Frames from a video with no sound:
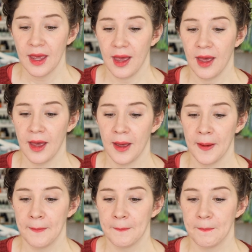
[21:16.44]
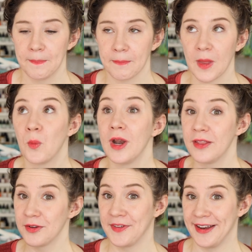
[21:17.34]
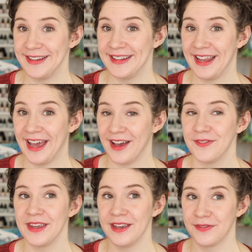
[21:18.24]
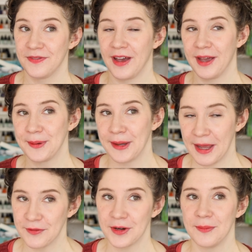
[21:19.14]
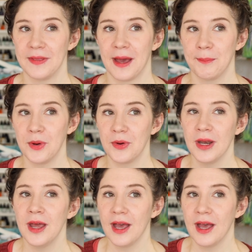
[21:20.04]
um, one other thought I did have, if I ever am in that boat,